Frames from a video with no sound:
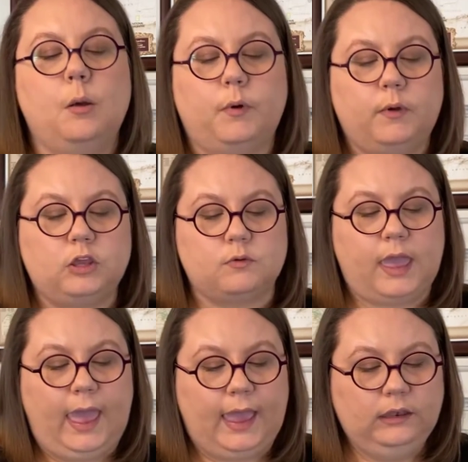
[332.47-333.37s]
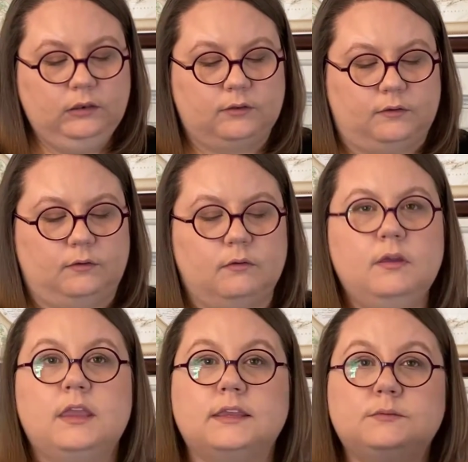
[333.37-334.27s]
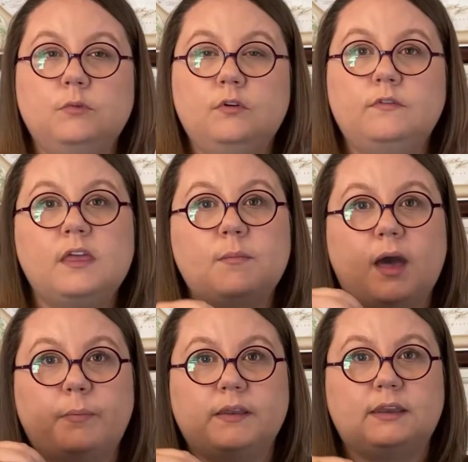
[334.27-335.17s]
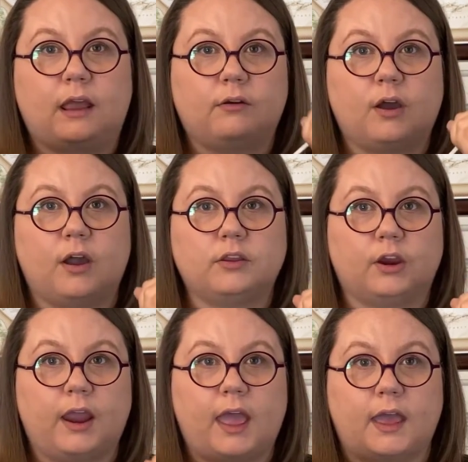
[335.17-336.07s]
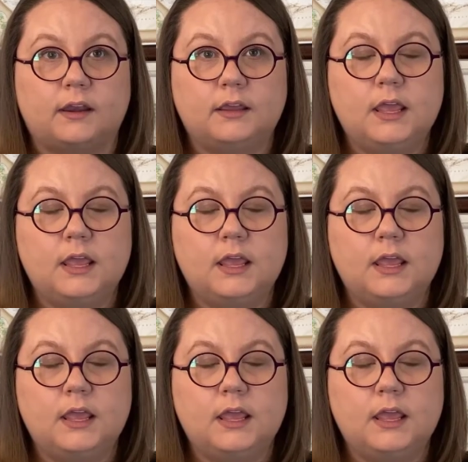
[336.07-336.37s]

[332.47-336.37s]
But what you can do is move them up and down on your head.